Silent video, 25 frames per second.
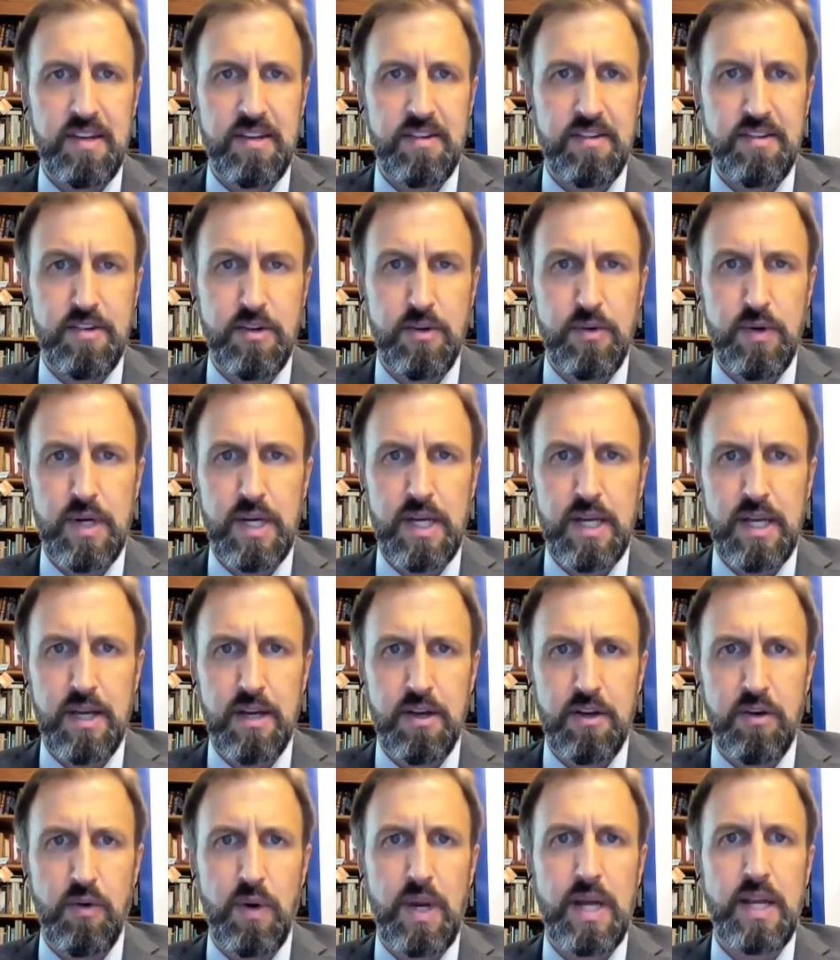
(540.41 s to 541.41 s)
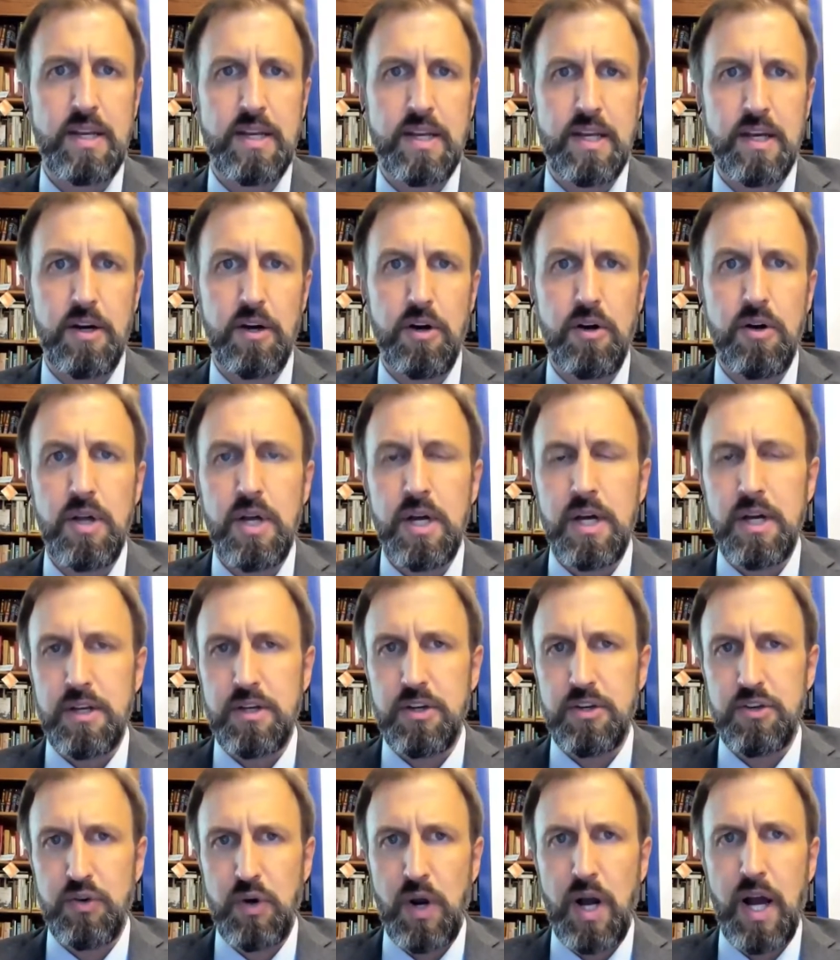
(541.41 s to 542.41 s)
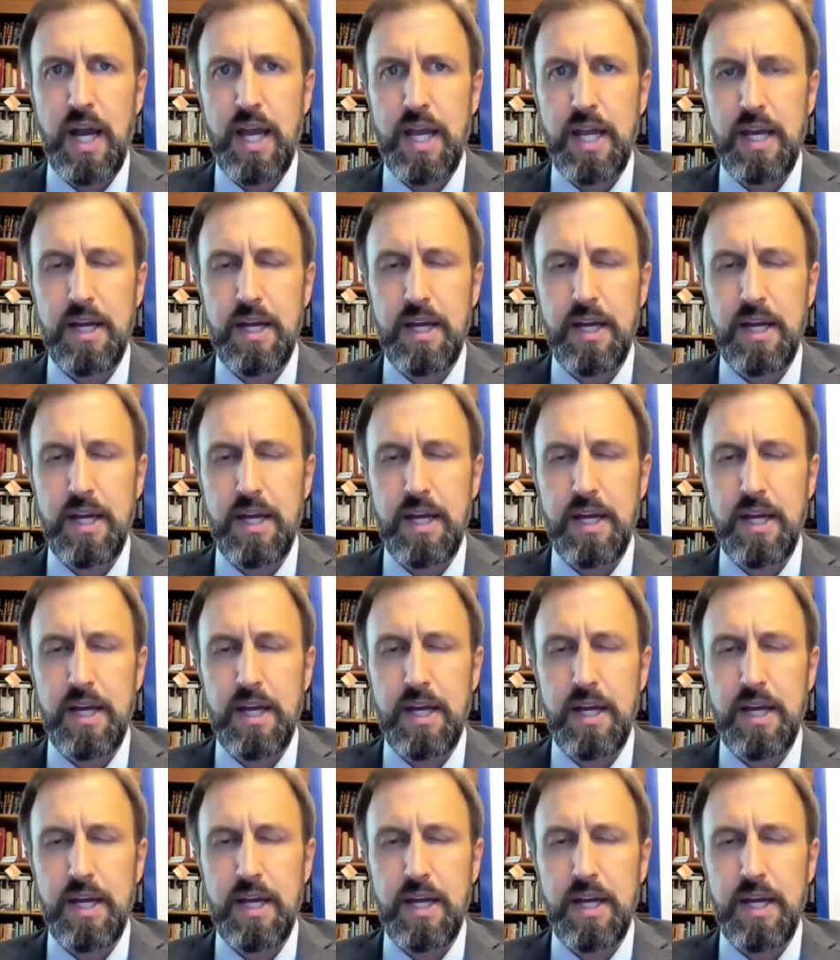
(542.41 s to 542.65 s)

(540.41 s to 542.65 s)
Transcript: is doing a great deal to try